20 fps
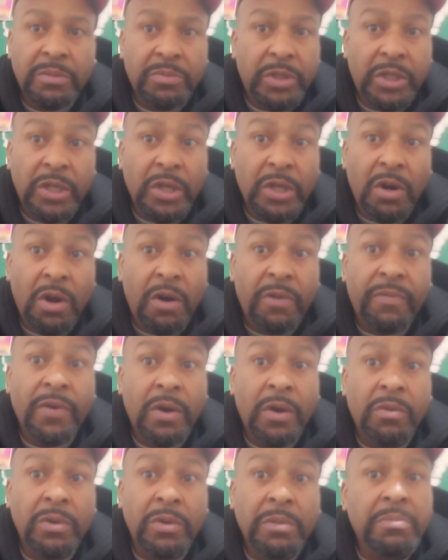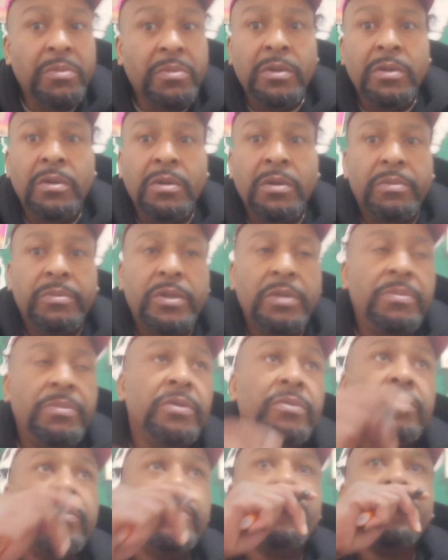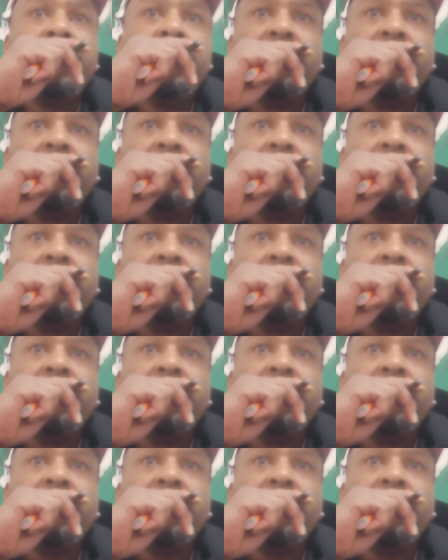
some shit off on him. You know what I'm talking about?